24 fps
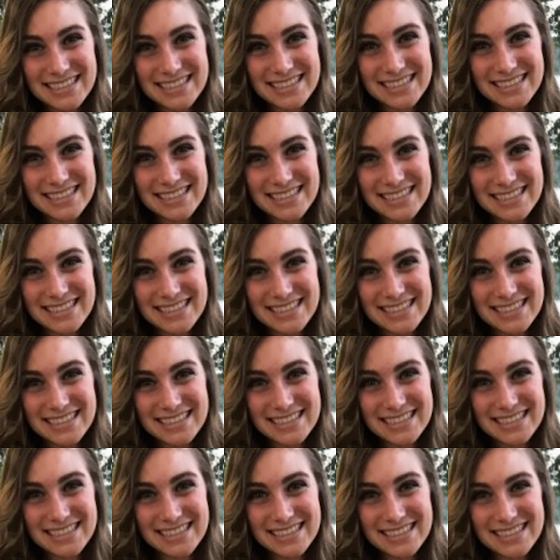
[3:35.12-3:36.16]

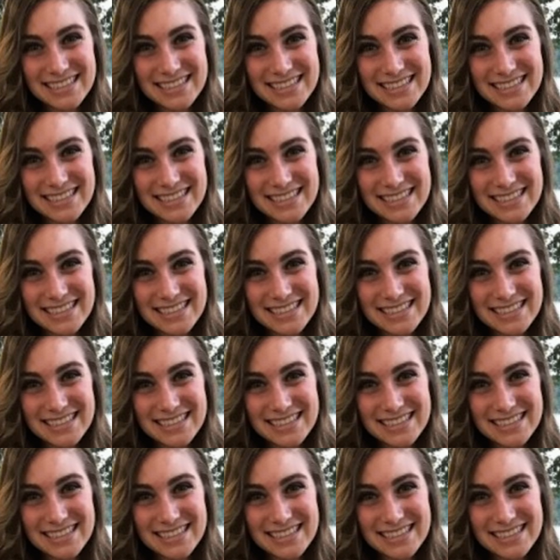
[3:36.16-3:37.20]

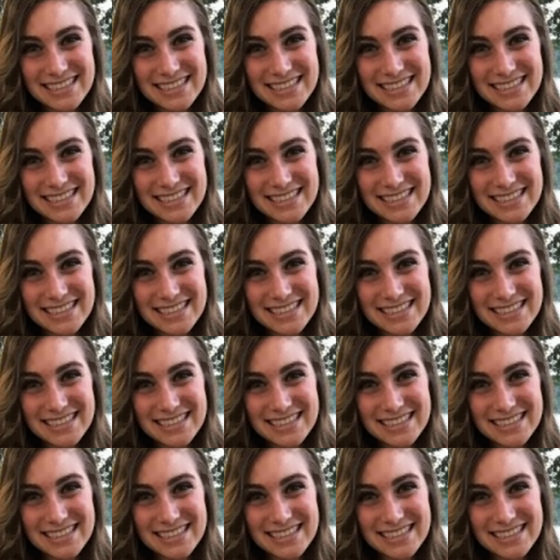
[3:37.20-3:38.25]

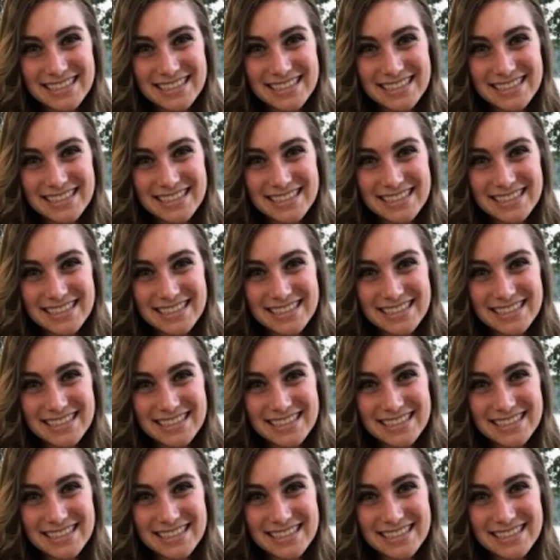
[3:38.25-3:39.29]

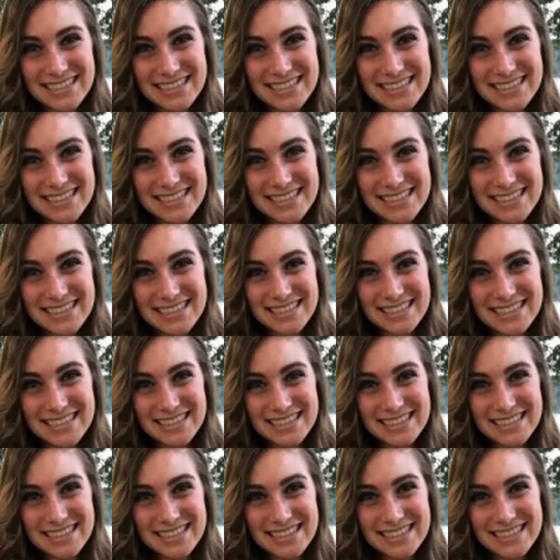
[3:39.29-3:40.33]

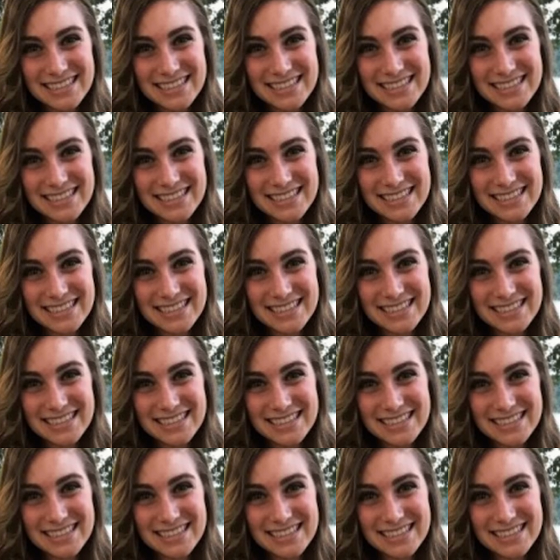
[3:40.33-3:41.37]

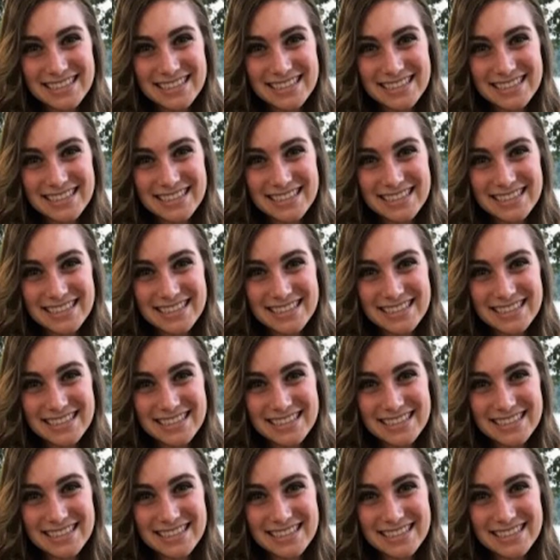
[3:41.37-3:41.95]
(silent)